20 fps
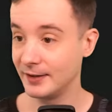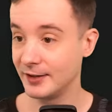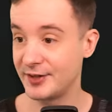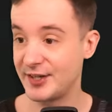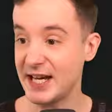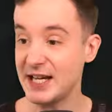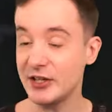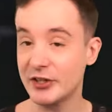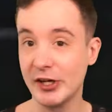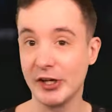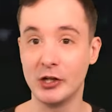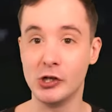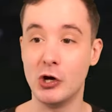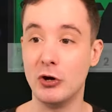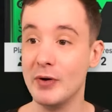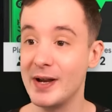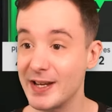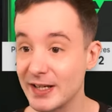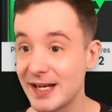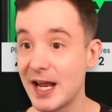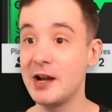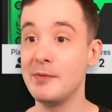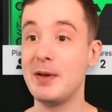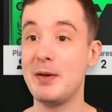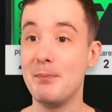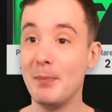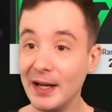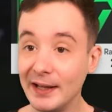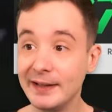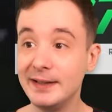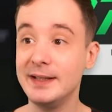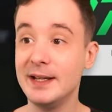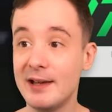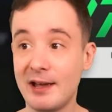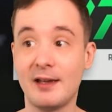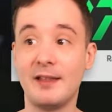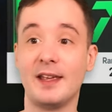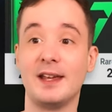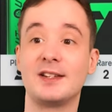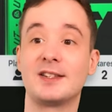Sync to Glory, it's going to be my
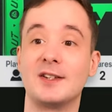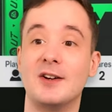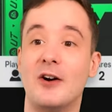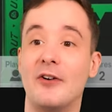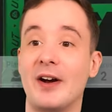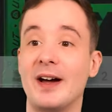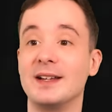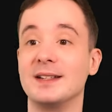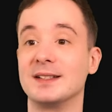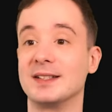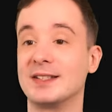year this, all right?